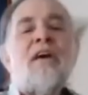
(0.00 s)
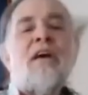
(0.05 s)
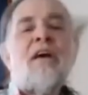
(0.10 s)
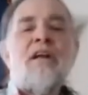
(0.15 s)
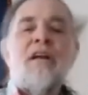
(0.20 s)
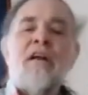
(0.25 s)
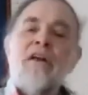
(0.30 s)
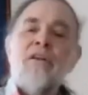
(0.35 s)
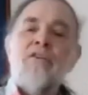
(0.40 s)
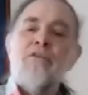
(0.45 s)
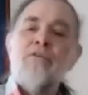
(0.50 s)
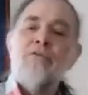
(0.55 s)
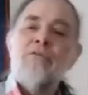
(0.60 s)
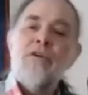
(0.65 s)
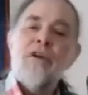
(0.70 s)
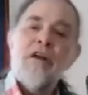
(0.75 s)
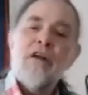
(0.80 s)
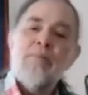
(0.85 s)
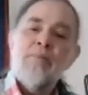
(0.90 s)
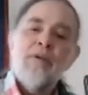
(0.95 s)
and had to
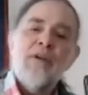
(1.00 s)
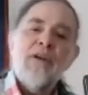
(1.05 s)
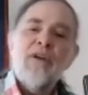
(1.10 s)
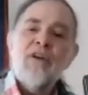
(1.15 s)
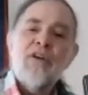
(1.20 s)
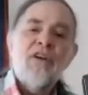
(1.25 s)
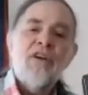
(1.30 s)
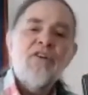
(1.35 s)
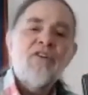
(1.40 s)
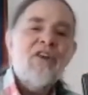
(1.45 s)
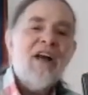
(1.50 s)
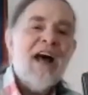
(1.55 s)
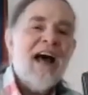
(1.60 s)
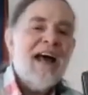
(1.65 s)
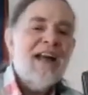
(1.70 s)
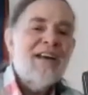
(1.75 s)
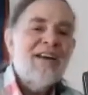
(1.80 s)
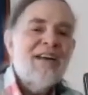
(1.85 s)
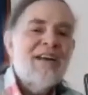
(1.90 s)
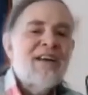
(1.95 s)
rebuild his
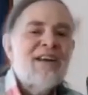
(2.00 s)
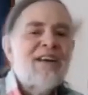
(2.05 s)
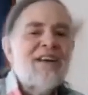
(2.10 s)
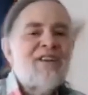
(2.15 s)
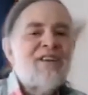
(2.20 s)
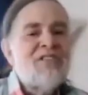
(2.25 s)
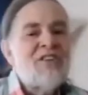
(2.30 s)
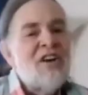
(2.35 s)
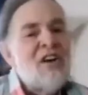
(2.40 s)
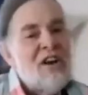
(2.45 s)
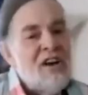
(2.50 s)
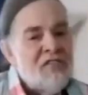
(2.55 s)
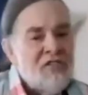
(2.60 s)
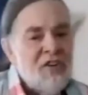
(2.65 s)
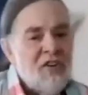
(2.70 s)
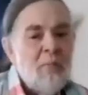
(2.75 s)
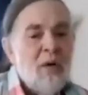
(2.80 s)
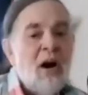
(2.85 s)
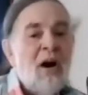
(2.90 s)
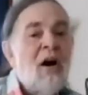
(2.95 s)
ideas
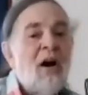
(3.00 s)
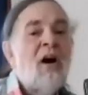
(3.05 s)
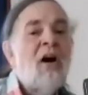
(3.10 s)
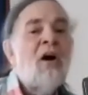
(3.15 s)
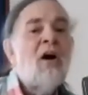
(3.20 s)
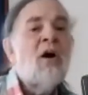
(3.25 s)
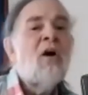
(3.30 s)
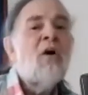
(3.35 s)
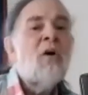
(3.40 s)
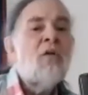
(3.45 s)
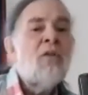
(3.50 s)
from all